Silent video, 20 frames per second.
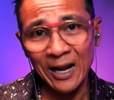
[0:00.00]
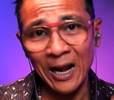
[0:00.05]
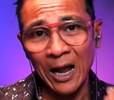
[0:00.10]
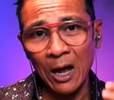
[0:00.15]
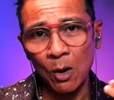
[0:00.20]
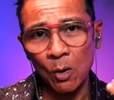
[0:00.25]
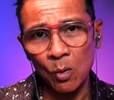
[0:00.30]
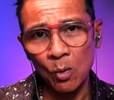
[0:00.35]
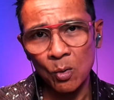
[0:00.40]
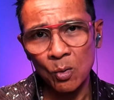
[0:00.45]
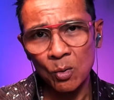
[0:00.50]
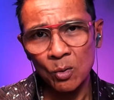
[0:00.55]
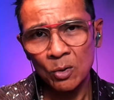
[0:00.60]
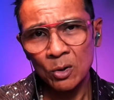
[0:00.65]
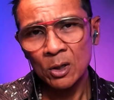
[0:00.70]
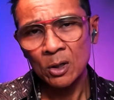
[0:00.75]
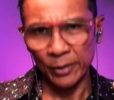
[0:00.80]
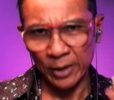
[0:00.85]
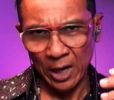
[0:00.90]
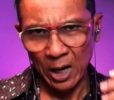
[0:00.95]
Lao,
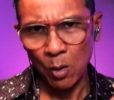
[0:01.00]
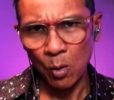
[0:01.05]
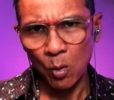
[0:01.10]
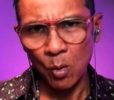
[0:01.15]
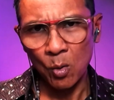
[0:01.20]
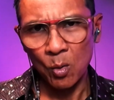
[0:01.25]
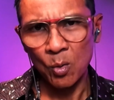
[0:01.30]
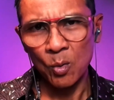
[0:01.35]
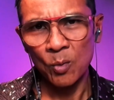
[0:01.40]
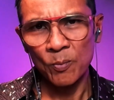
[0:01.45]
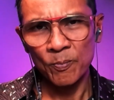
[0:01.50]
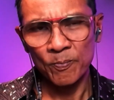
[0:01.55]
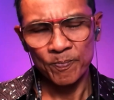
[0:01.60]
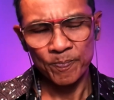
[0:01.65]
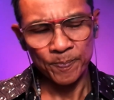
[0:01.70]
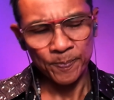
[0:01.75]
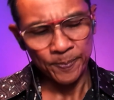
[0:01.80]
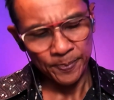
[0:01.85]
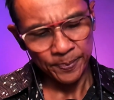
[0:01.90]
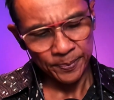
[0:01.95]
rao.
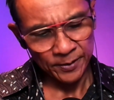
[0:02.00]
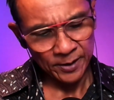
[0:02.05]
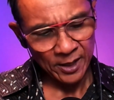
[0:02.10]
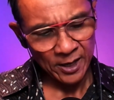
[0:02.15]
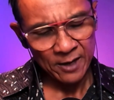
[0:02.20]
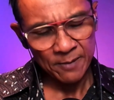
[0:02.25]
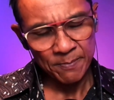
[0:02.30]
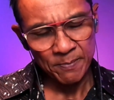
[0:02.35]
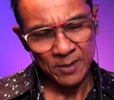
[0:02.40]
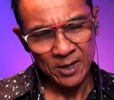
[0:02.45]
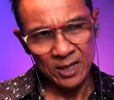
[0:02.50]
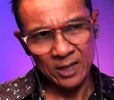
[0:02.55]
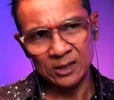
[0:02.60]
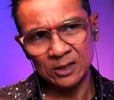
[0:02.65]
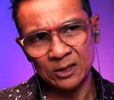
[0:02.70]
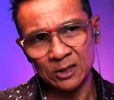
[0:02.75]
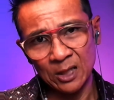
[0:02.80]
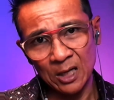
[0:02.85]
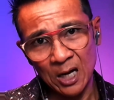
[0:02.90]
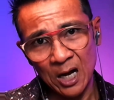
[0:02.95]
Okay,
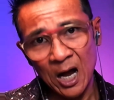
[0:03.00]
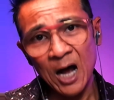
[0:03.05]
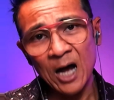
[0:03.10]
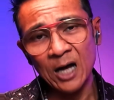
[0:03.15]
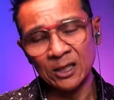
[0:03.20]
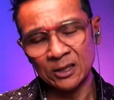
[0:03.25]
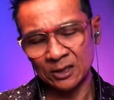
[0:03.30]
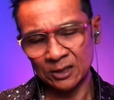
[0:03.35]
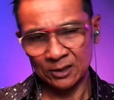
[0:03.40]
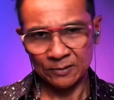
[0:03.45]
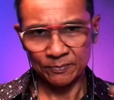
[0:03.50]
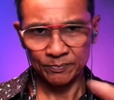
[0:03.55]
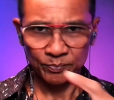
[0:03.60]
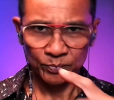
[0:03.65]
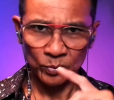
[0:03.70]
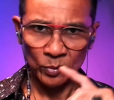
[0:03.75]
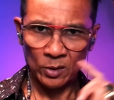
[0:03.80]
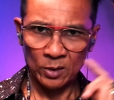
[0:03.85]
means us.